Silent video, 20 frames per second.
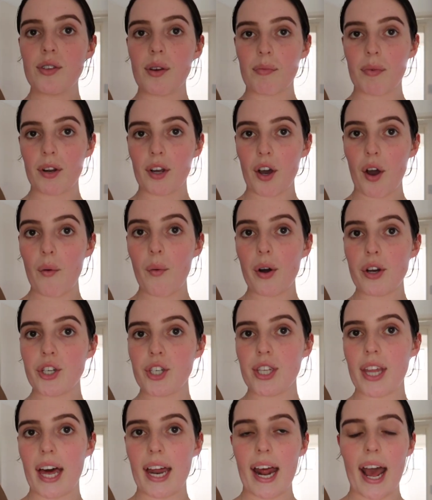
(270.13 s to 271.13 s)
So I'm gonna go
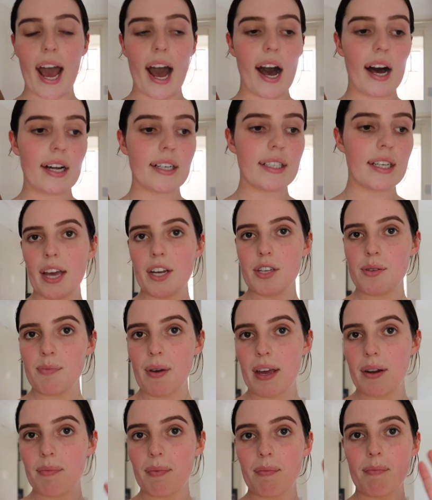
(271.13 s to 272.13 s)
wash that out. I just
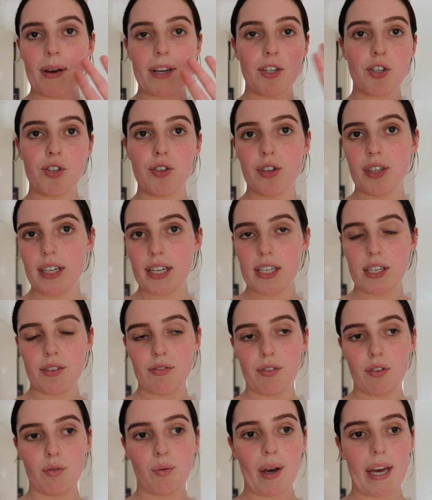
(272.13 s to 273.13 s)
made my to-do list
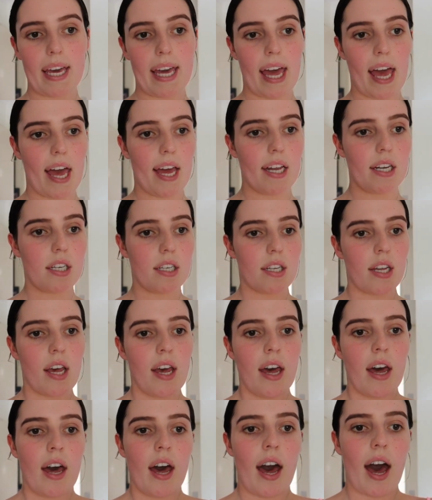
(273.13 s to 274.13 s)
for the weekend
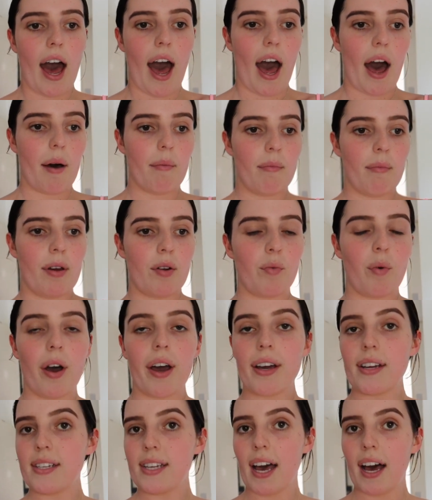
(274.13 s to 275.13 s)
and
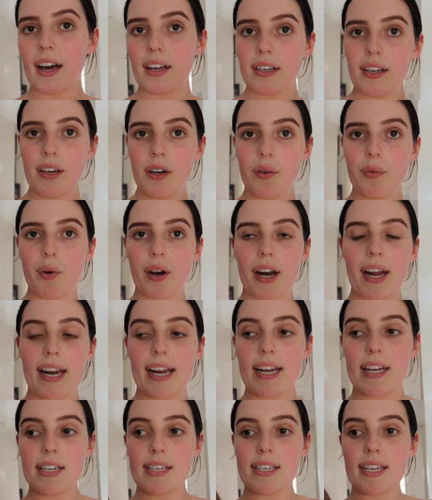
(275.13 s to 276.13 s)
worked out what I
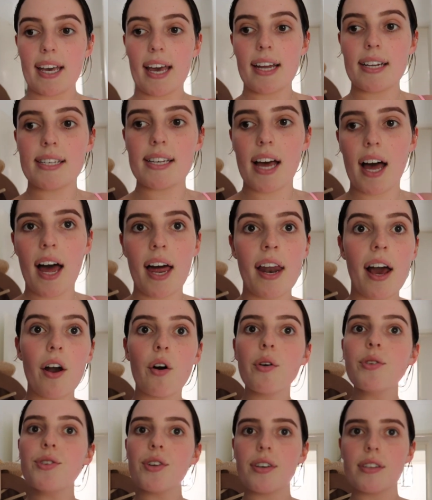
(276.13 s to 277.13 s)
needed to get done. I
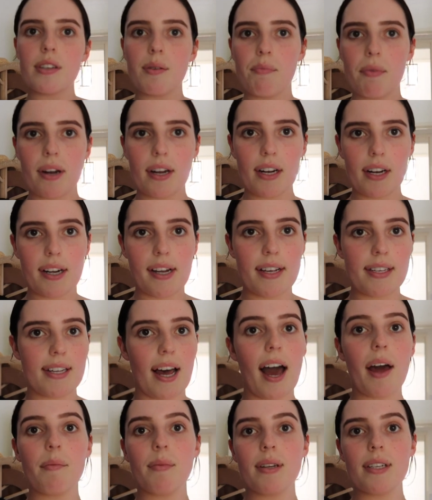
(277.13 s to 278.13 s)
also submitted an
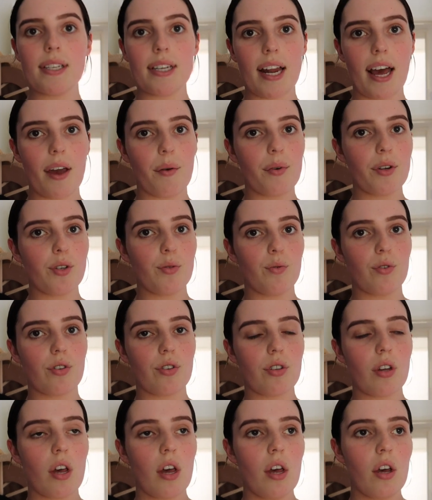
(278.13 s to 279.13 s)
assignment today, which
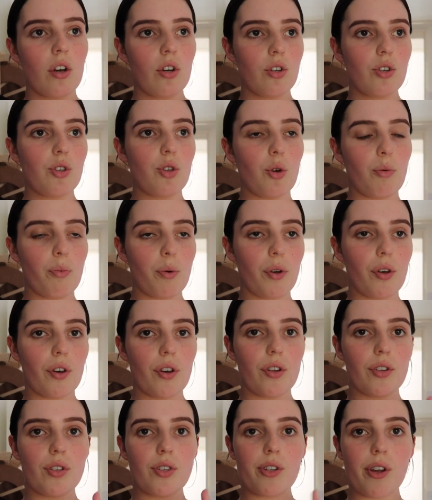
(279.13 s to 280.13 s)
was super
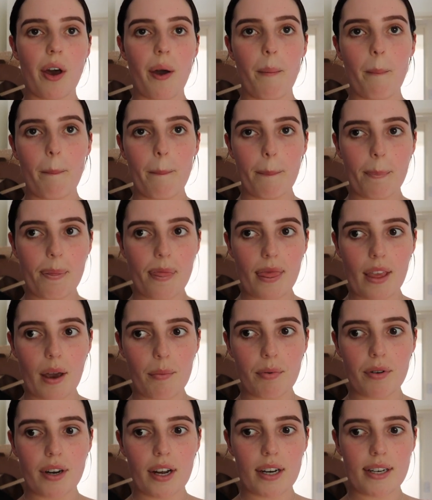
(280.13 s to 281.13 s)
good. So
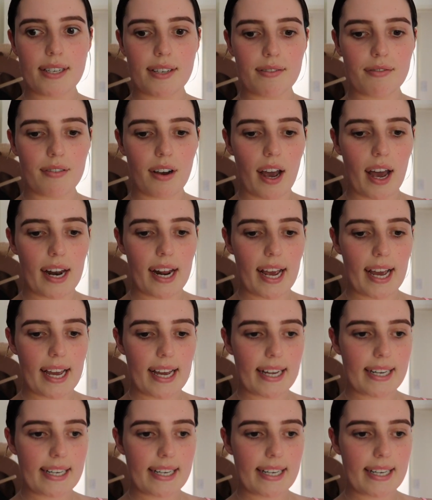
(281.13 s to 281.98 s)
a productive Friday